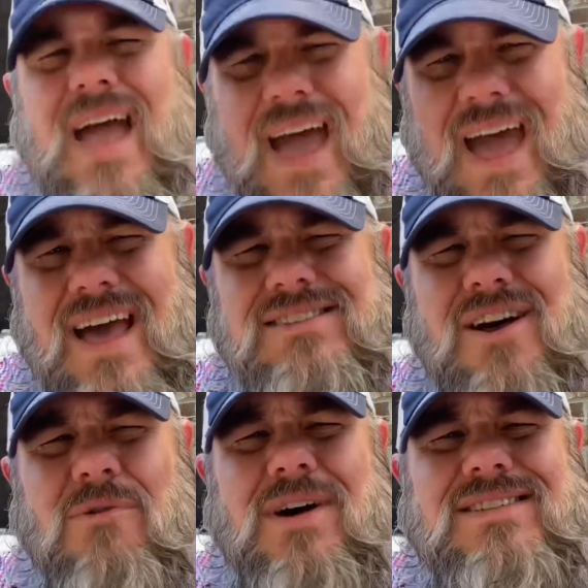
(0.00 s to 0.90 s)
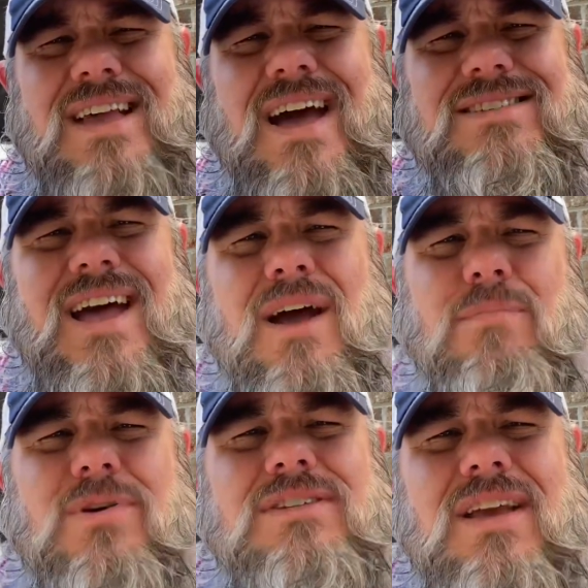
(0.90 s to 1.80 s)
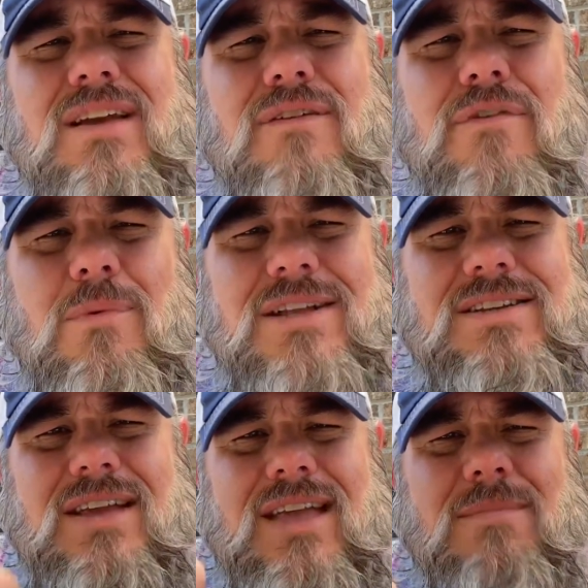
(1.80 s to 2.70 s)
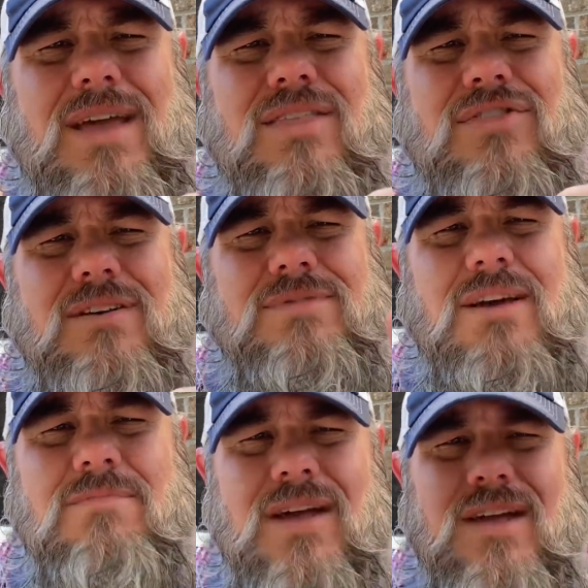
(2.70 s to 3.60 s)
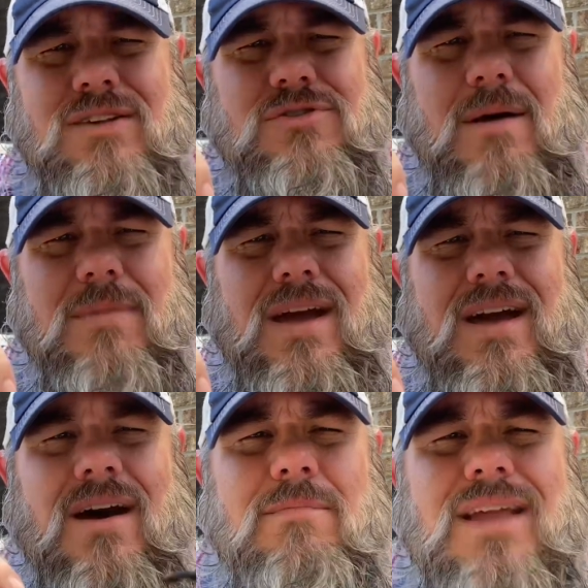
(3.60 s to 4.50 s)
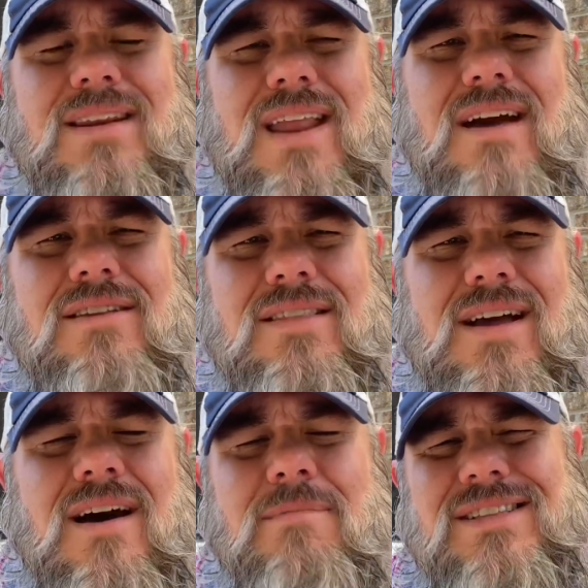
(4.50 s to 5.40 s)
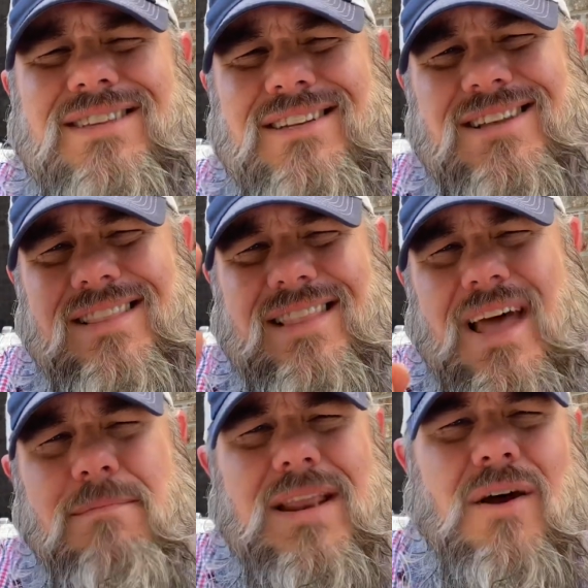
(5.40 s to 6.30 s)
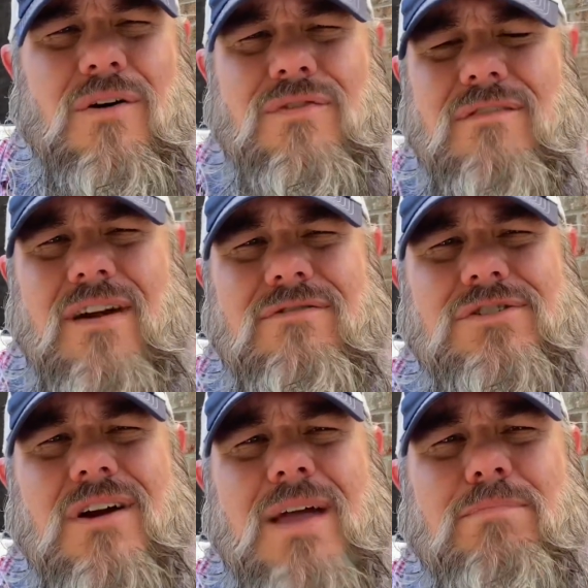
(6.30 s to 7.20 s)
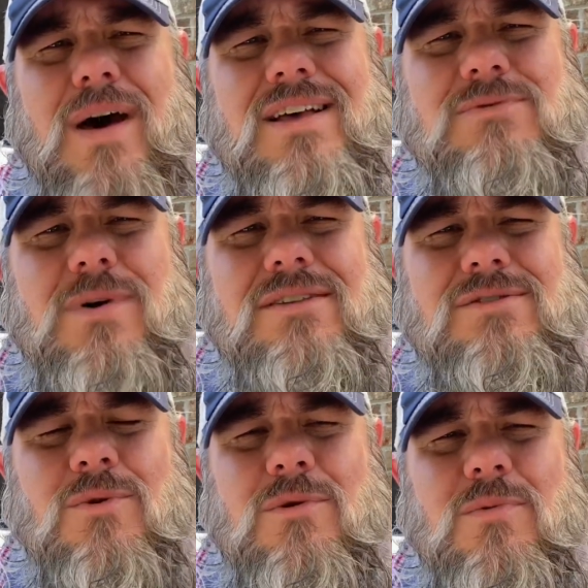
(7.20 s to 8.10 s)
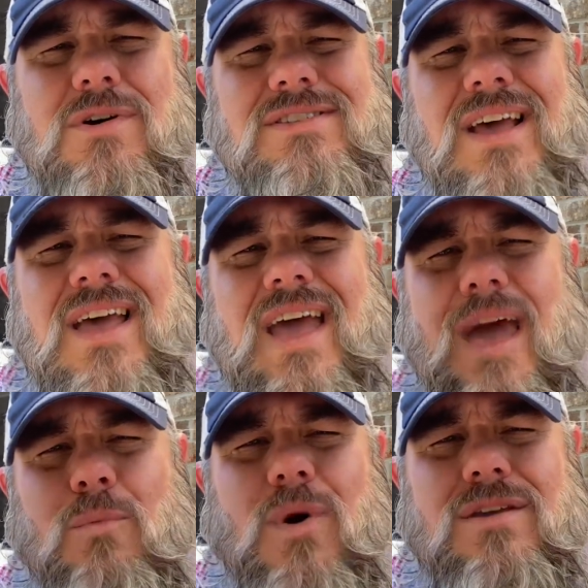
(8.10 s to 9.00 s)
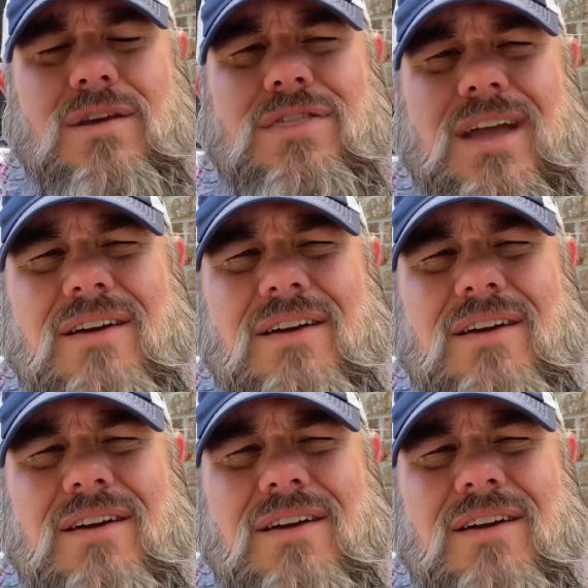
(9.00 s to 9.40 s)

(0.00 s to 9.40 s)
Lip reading: As always, guys, I appreciate you for watching. Give me a thumbs up. Drop me a comment down in the comment section. Let me know if you've ever tried Boswell's Northwoods and what you think of